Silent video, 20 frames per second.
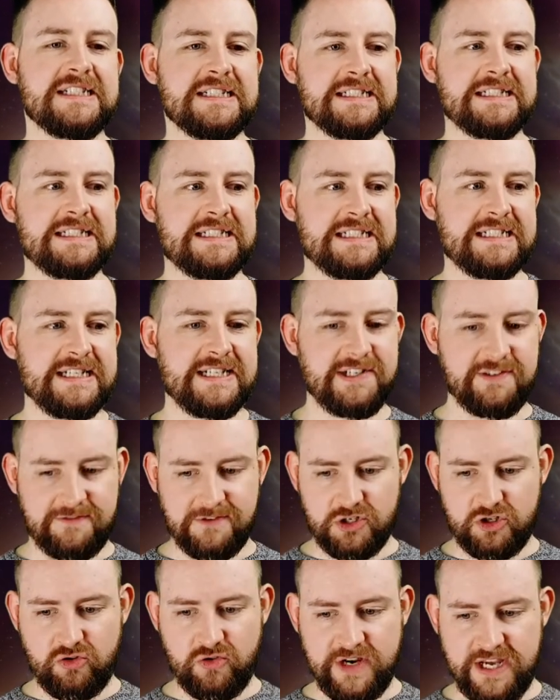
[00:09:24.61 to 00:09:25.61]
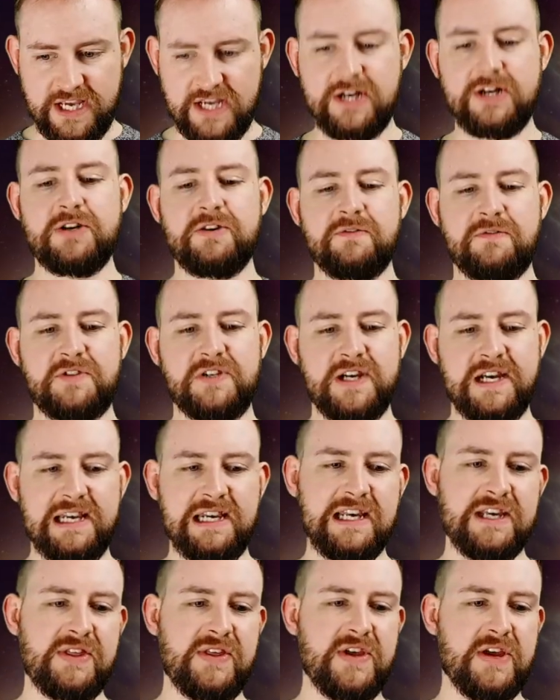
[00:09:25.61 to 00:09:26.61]
uh, inventory of
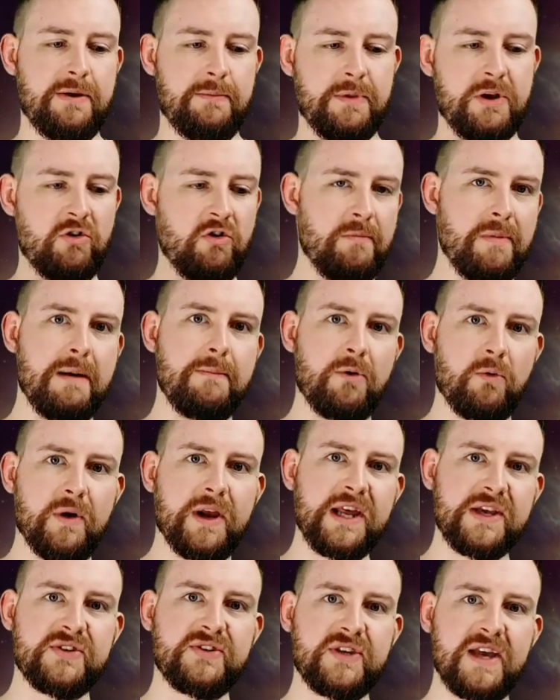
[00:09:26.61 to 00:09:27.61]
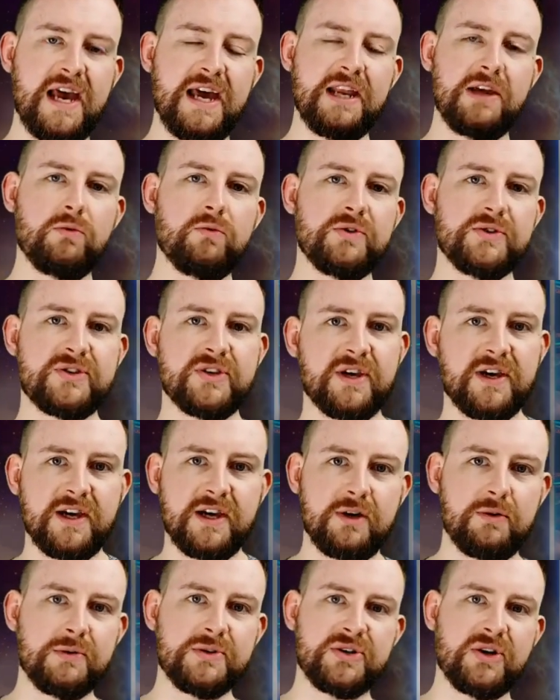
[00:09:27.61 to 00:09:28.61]
dilithium. You remember when I said it was
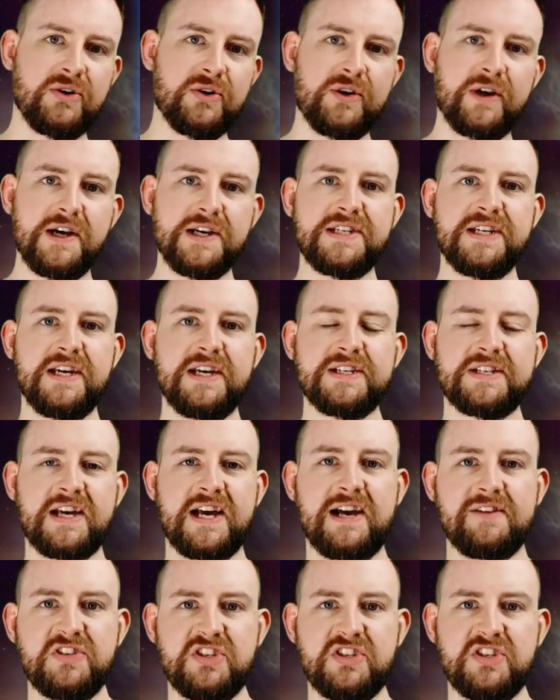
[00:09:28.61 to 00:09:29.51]
a it was a good idea to have